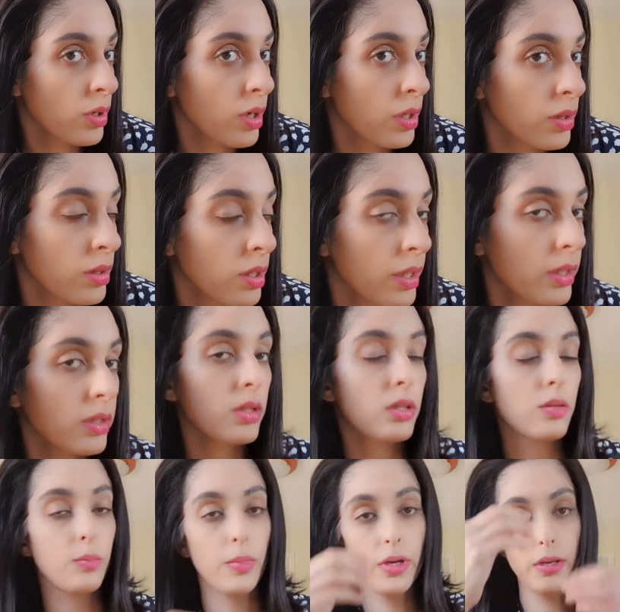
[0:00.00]
cut the lace, because
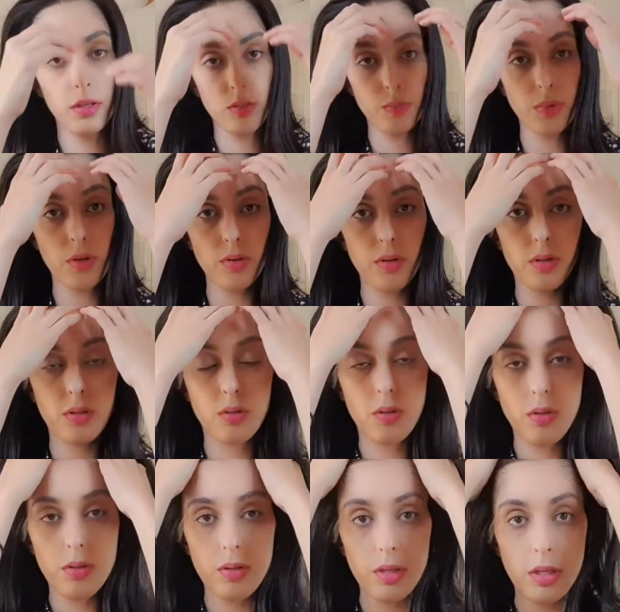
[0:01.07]
in my experience
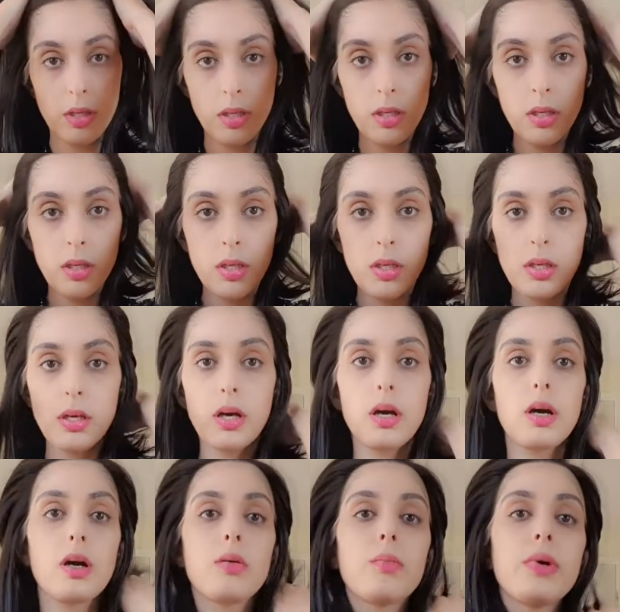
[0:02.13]
all the
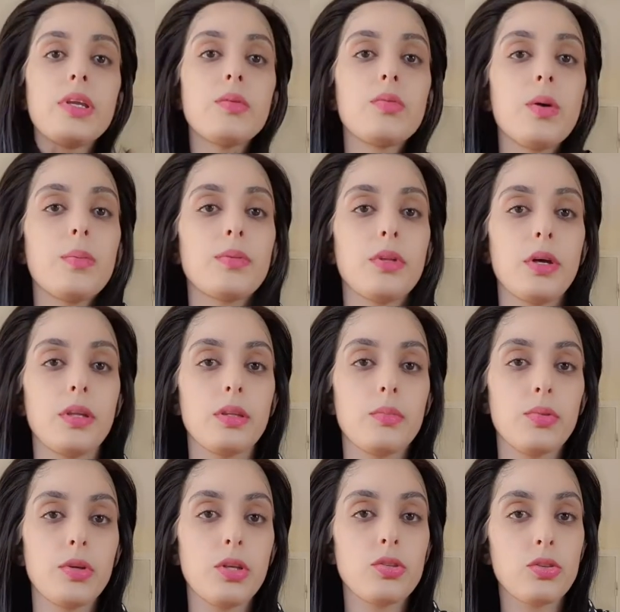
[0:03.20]
many websites and
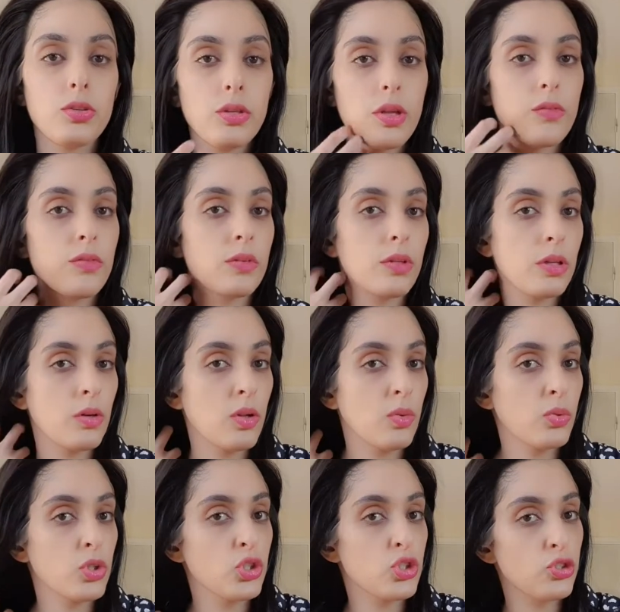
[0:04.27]
pictures and everything
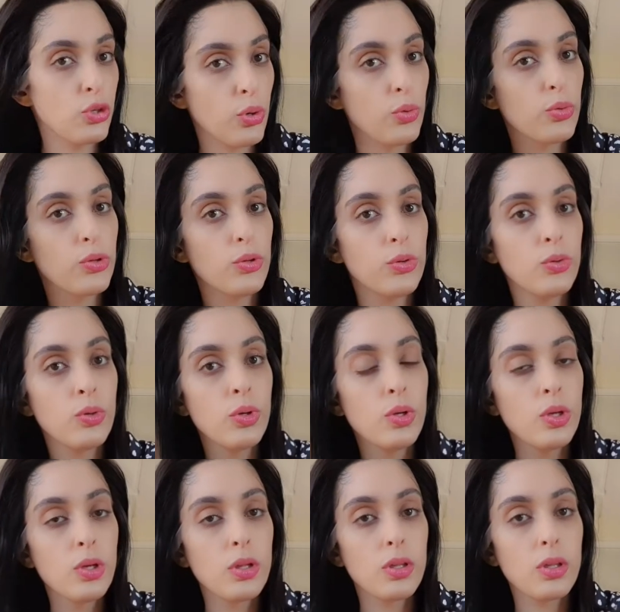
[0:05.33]
always show you
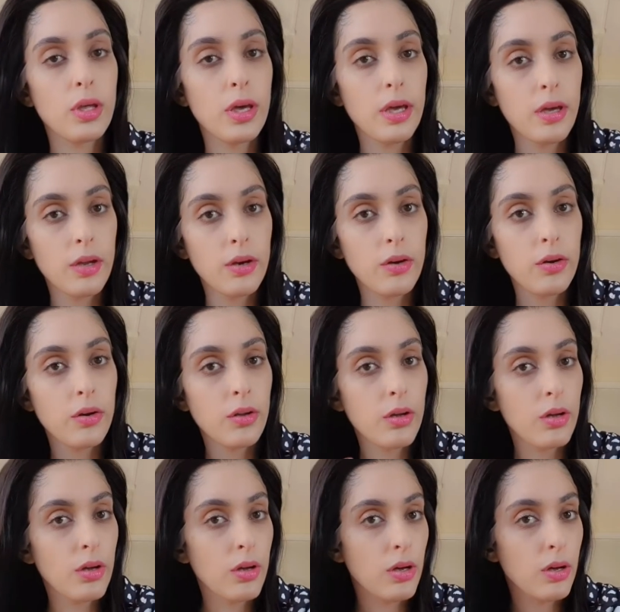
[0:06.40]
the hair
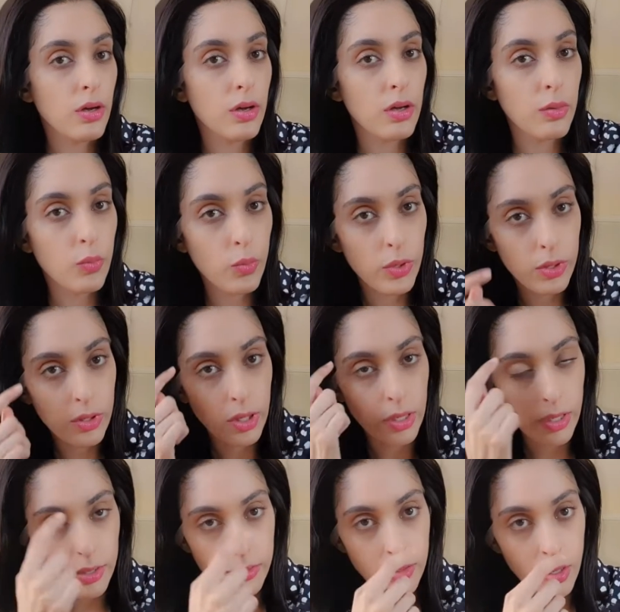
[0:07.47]
with the
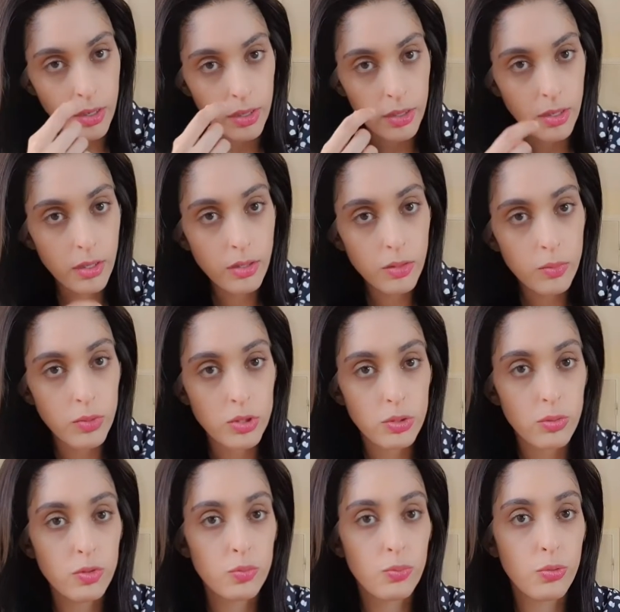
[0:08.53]
lace uncut, which
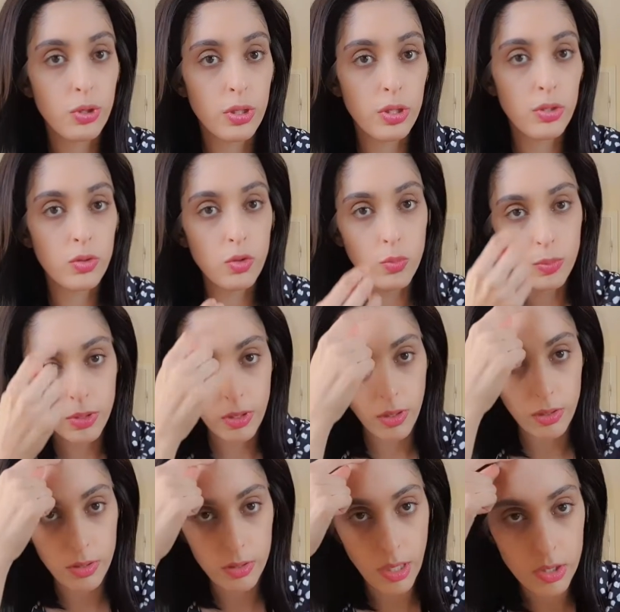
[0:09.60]
looks pretty good
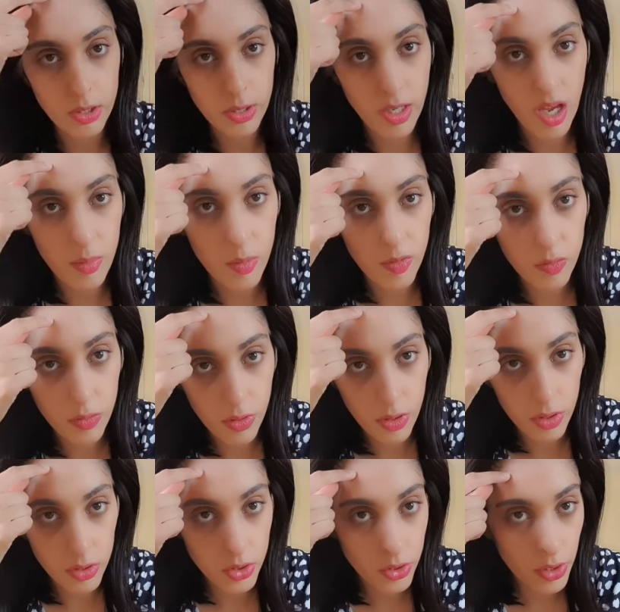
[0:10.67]
because it actually
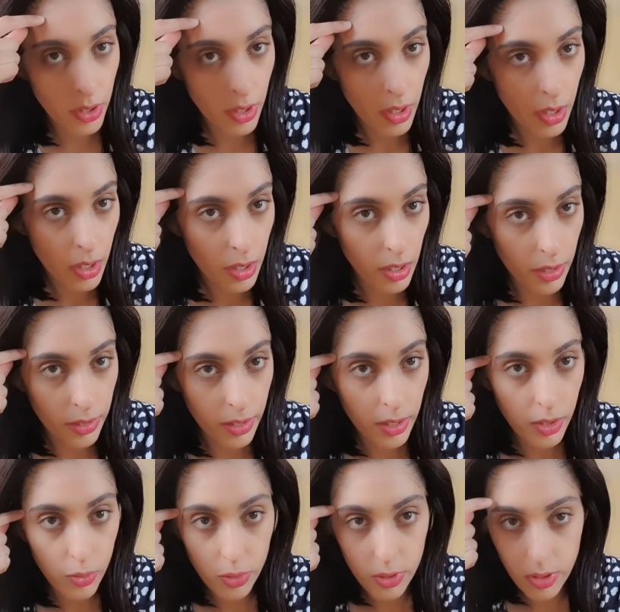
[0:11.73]
camouflage. Like
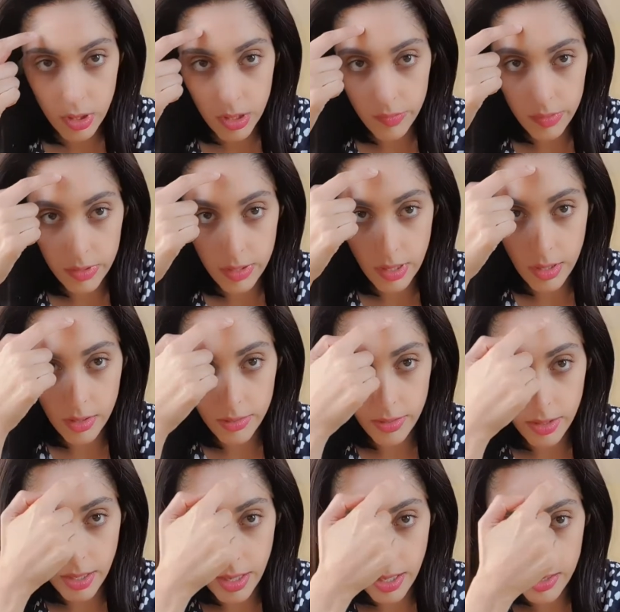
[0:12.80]
here you cannot even tell
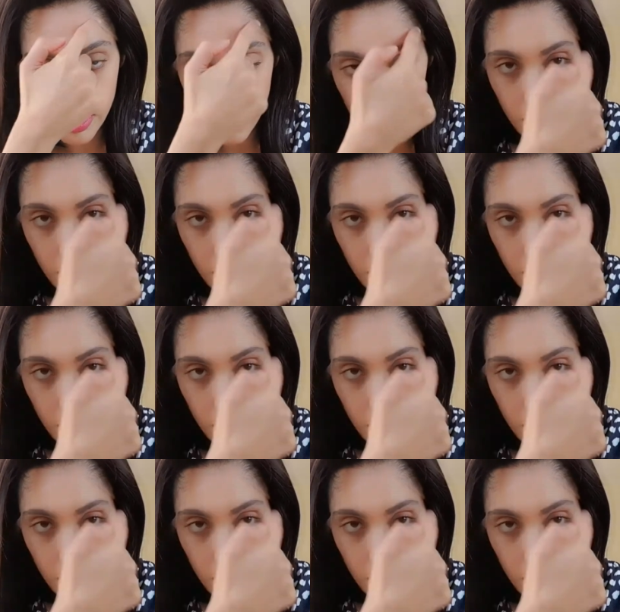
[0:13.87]
that I